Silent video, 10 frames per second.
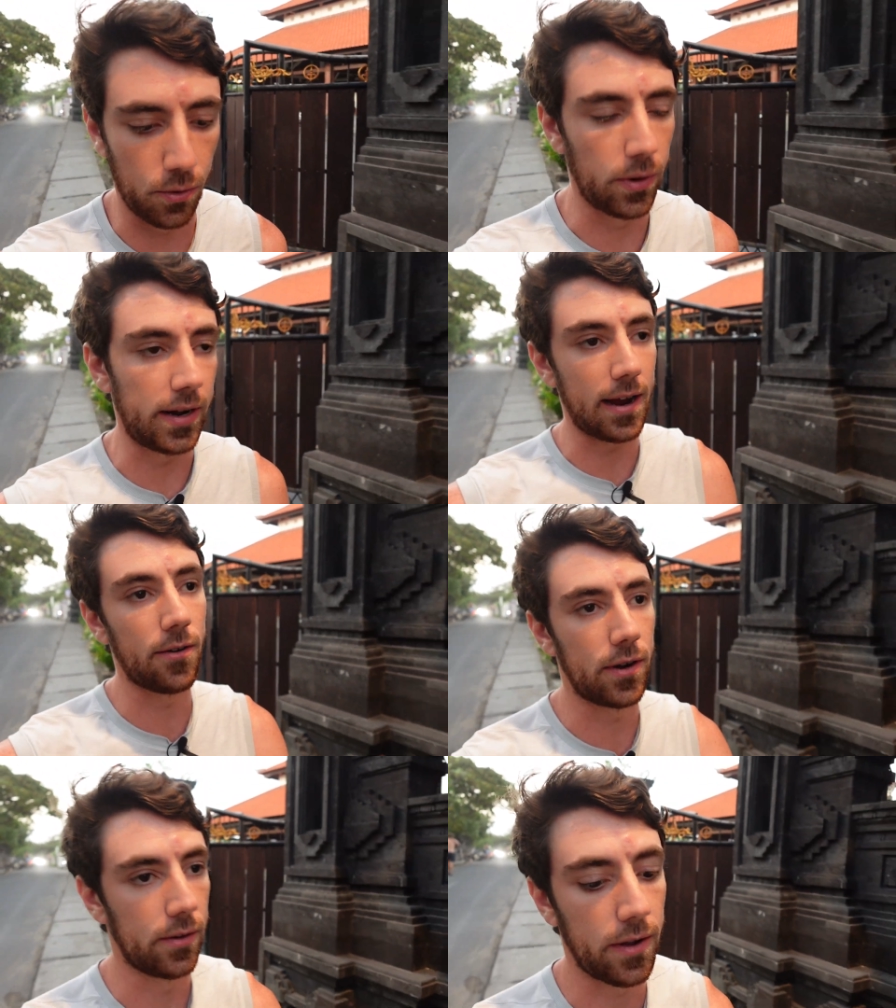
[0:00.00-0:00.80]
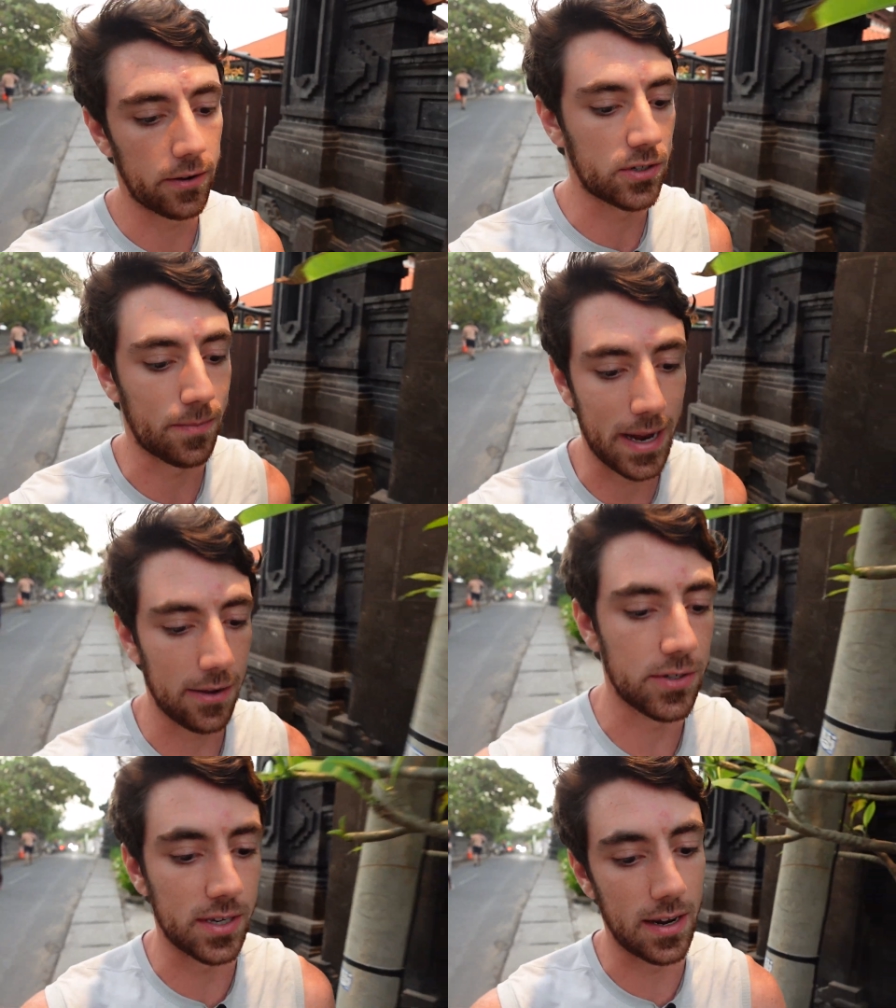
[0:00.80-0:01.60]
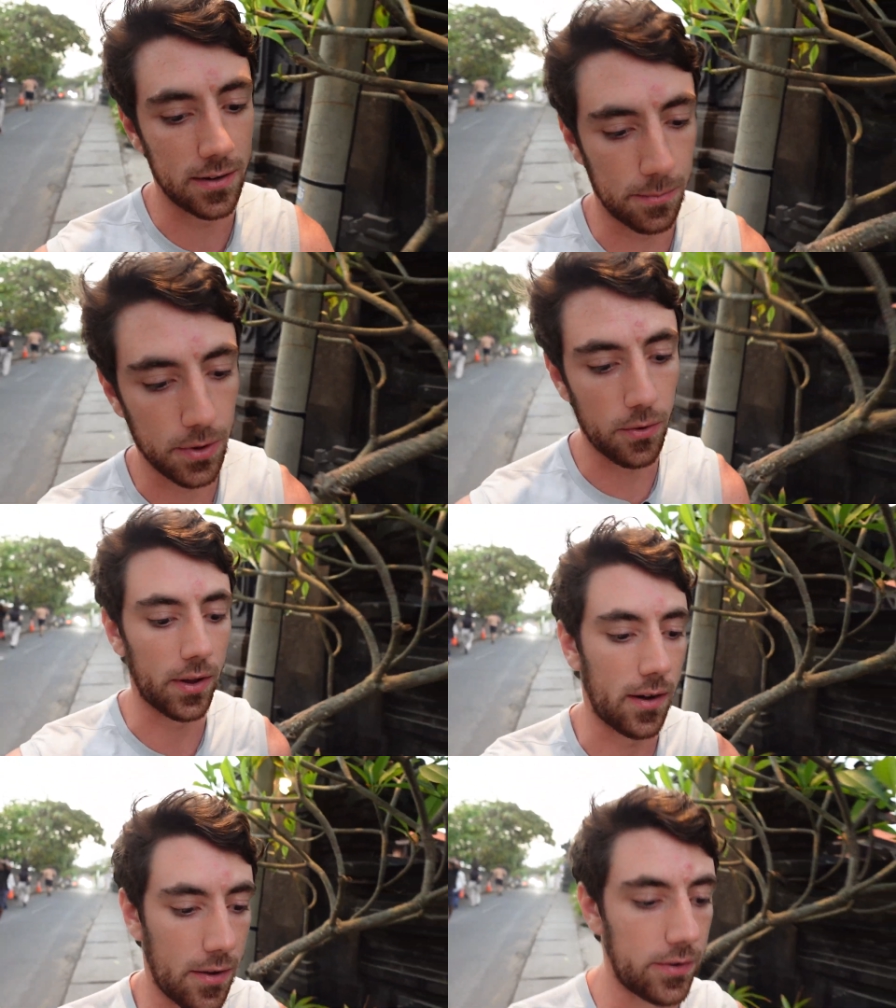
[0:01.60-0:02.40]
who inherited large amounts and end up blowing it all,